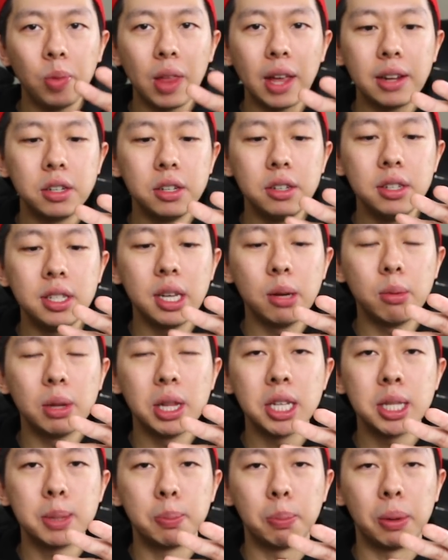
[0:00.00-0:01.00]
Like, do you see where
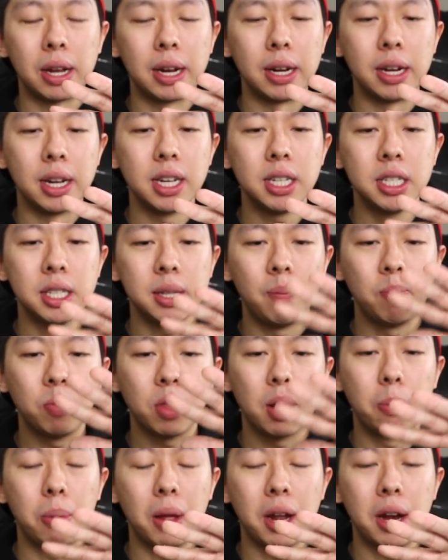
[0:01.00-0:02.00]
this plate is?
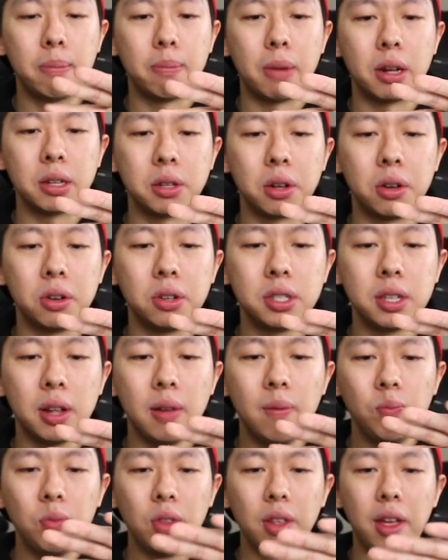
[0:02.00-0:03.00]
The plate of muscles?
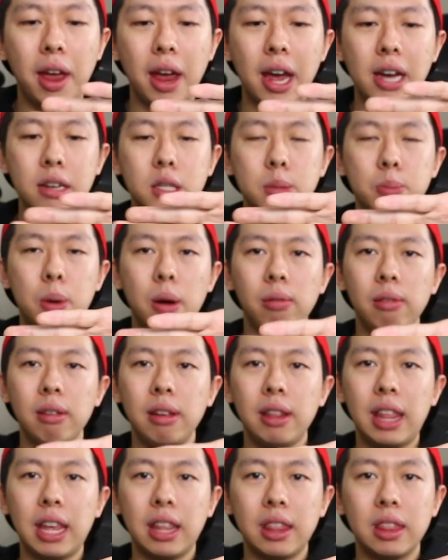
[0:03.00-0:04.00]
I was
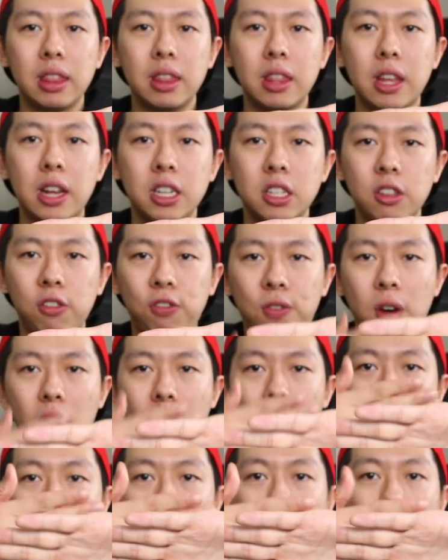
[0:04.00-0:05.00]
probably like this
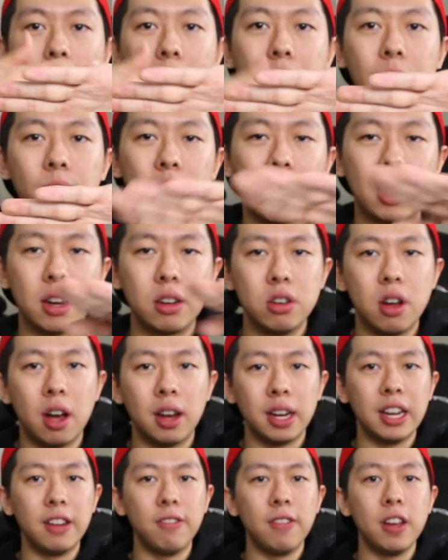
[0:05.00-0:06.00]
far away, like
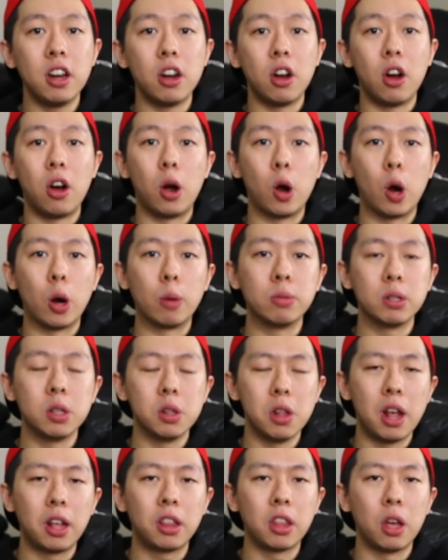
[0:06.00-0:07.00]
not even arm's
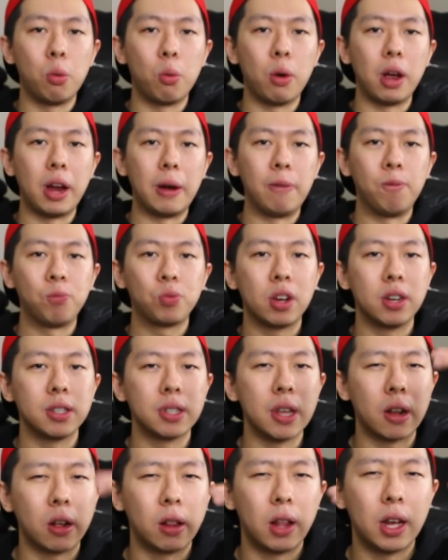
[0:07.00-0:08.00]
length away,
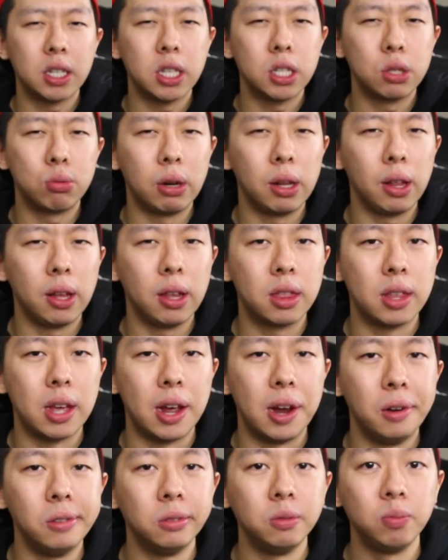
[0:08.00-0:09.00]
because like glass is really
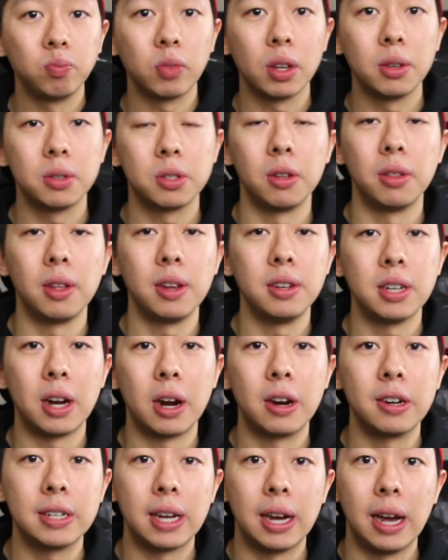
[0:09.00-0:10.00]
thin. So the
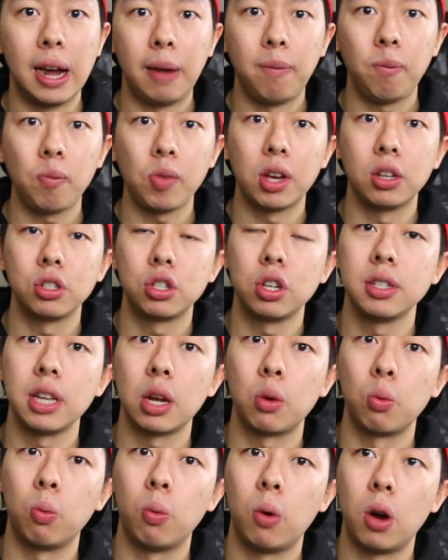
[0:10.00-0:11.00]
entire time I was just
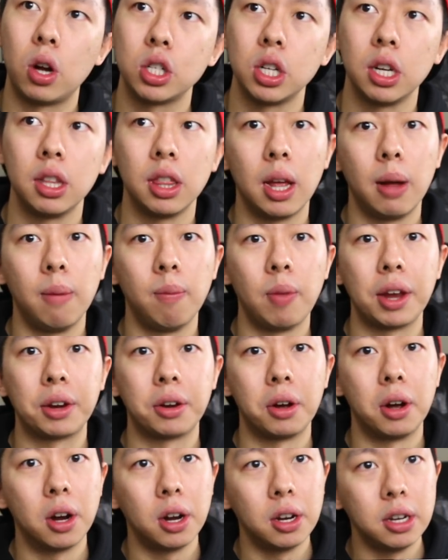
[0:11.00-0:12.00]
like watching them like
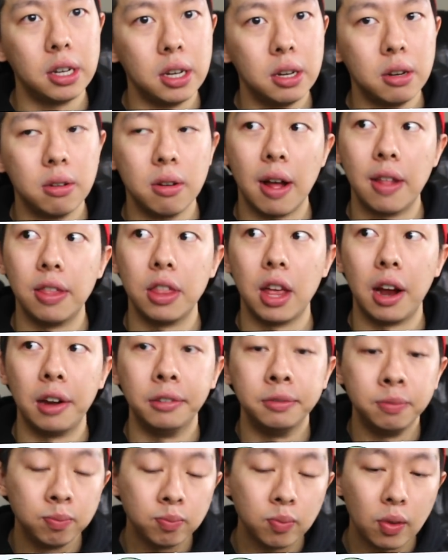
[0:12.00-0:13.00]
argue and
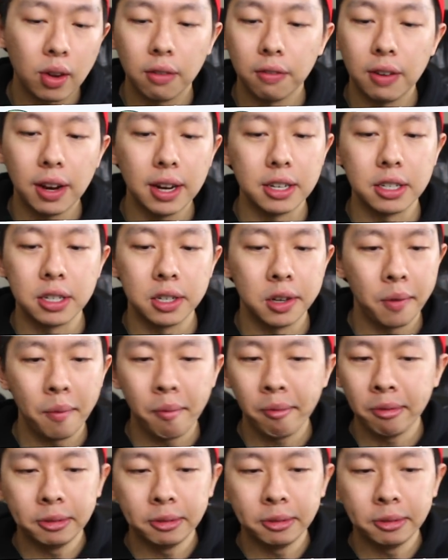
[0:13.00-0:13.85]
then fight.